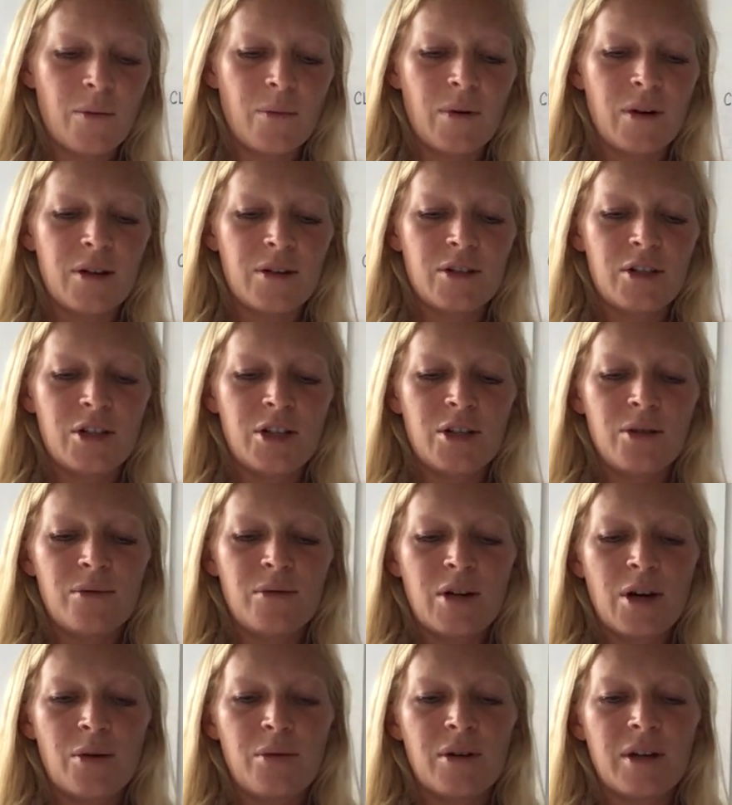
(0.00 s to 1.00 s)
What do you
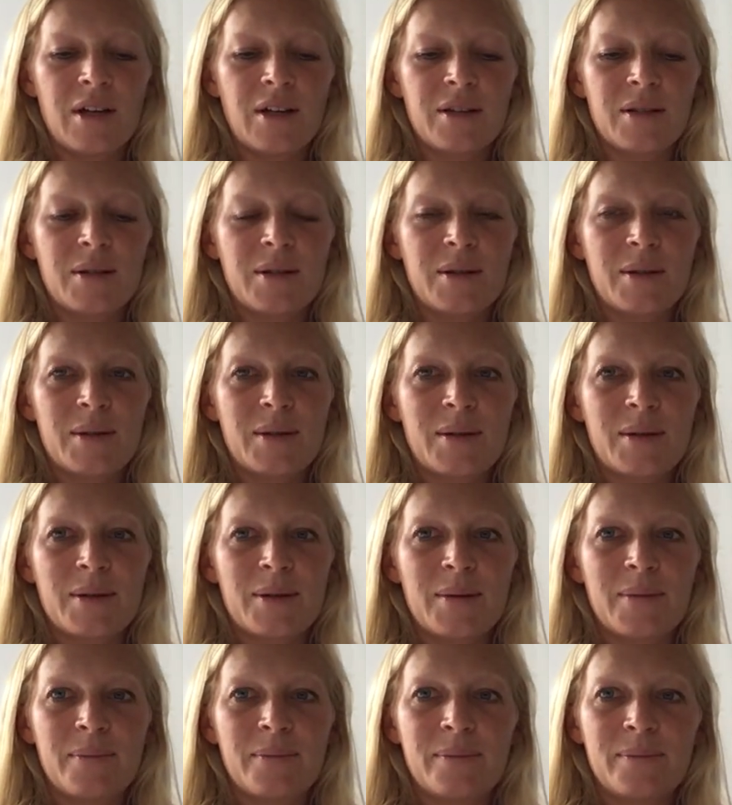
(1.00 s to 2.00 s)

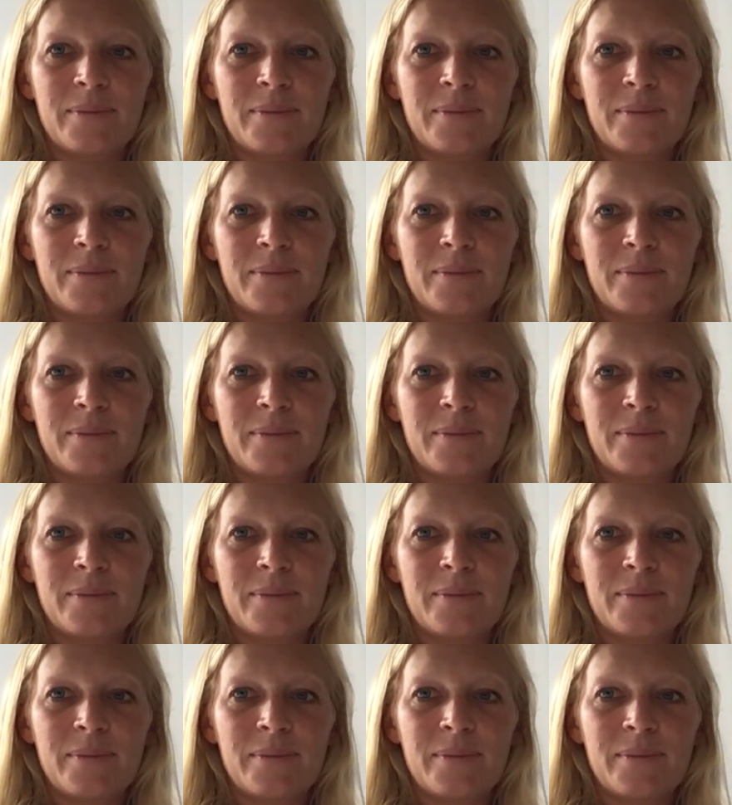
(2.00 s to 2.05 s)
notice?